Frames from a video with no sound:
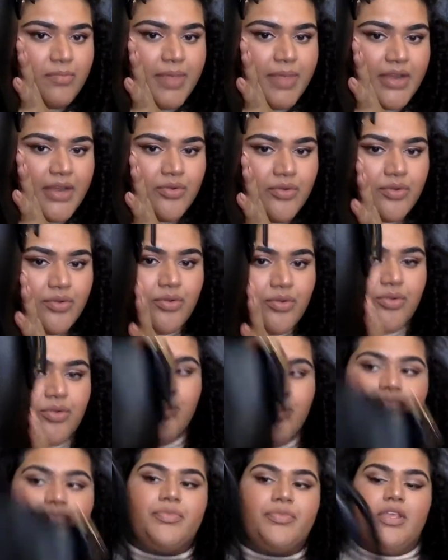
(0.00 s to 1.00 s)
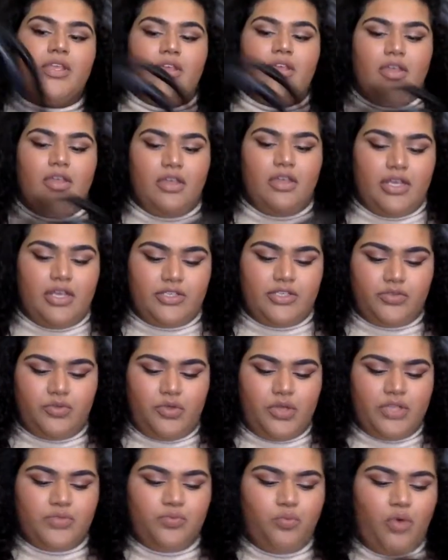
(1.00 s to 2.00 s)
Bendel. It's,
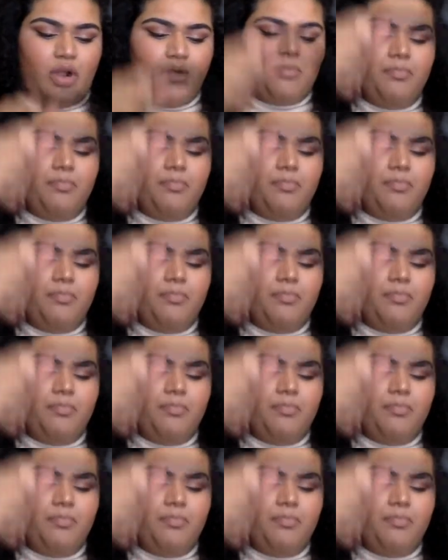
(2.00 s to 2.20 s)
it's one